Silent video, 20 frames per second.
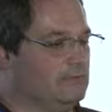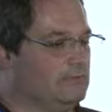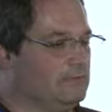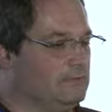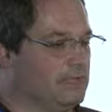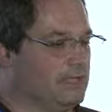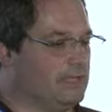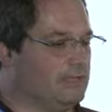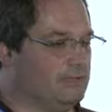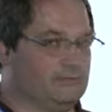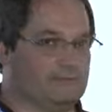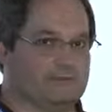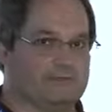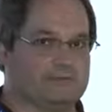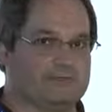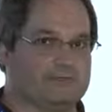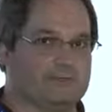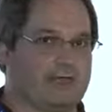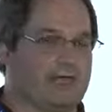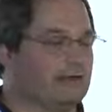they're
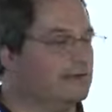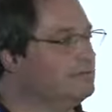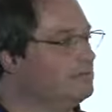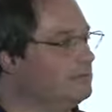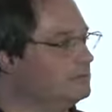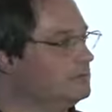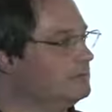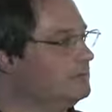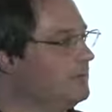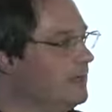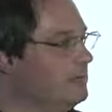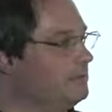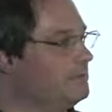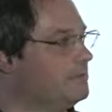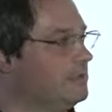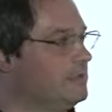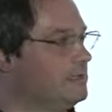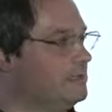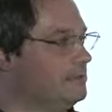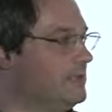using Manifold to
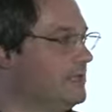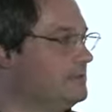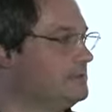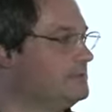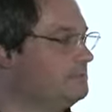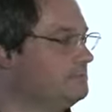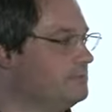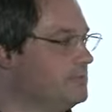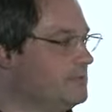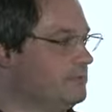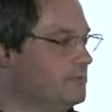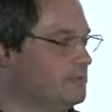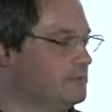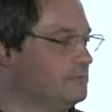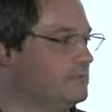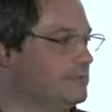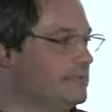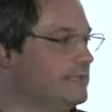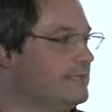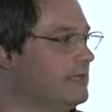populate, and that's pretty much
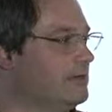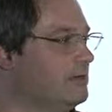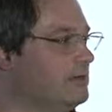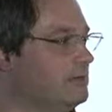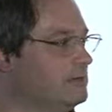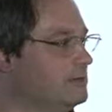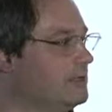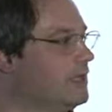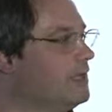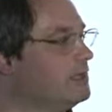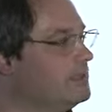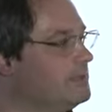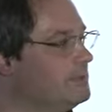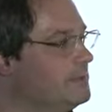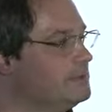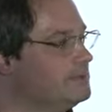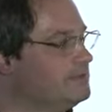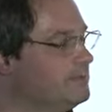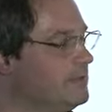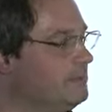where they get all their
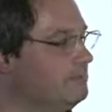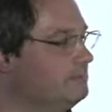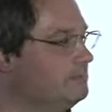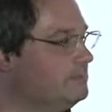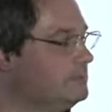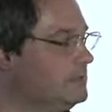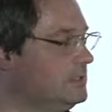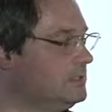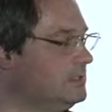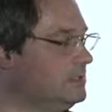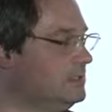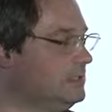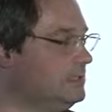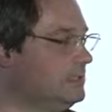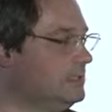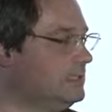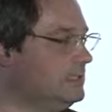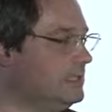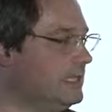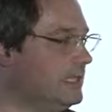documents from.
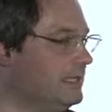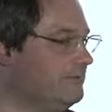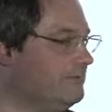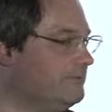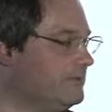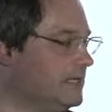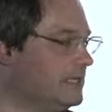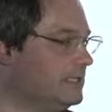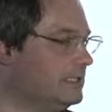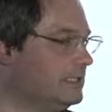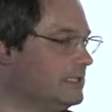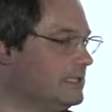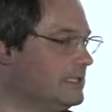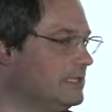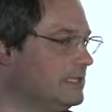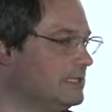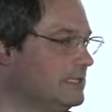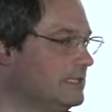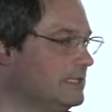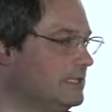And finally,
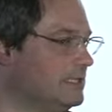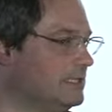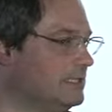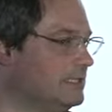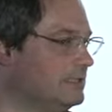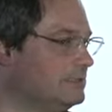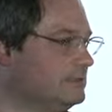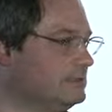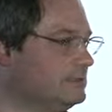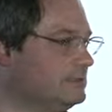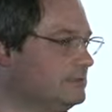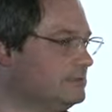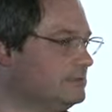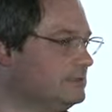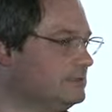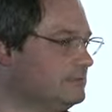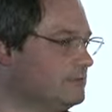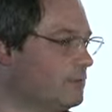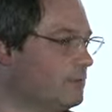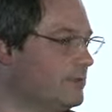the
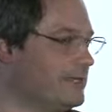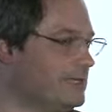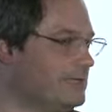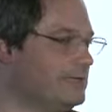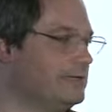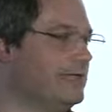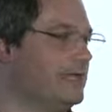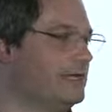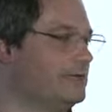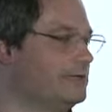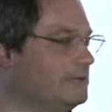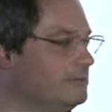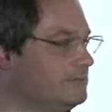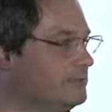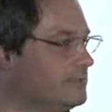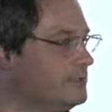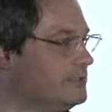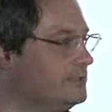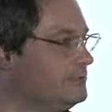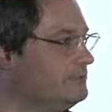Wiki connector,
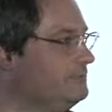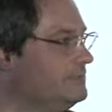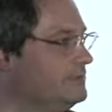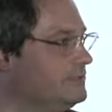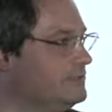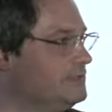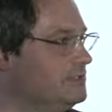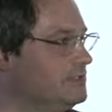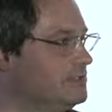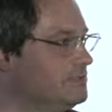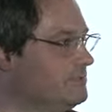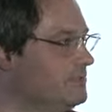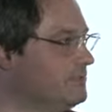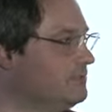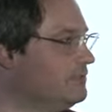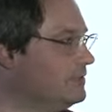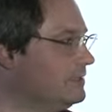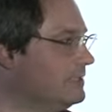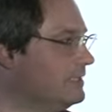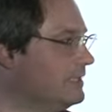which has just been
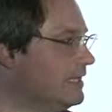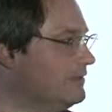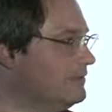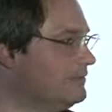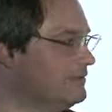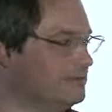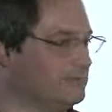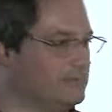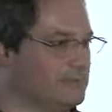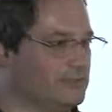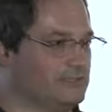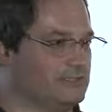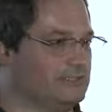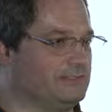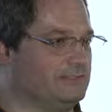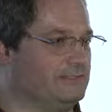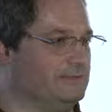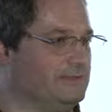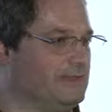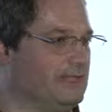put together, and we're
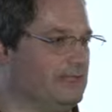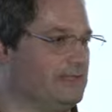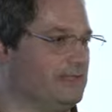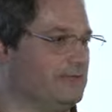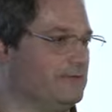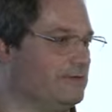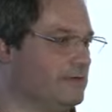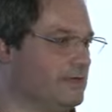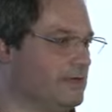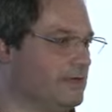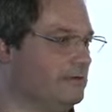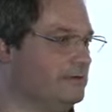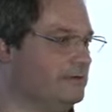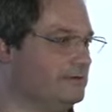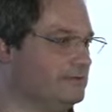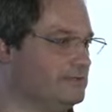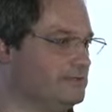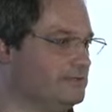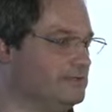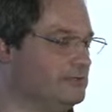just kicking it around,
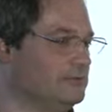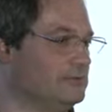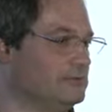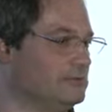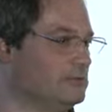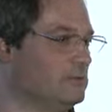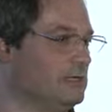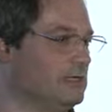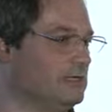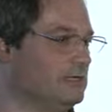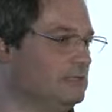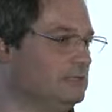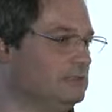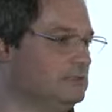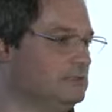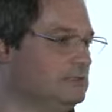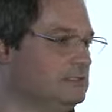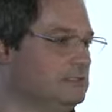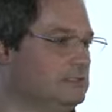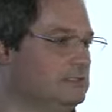is new as
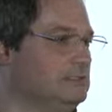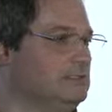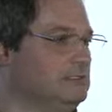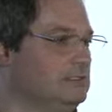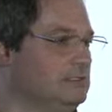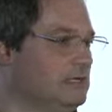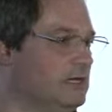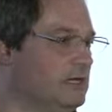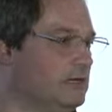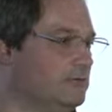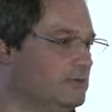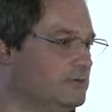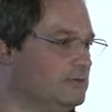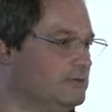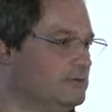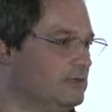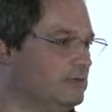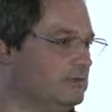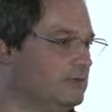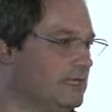well,
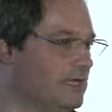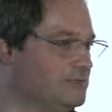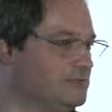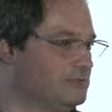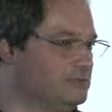which allows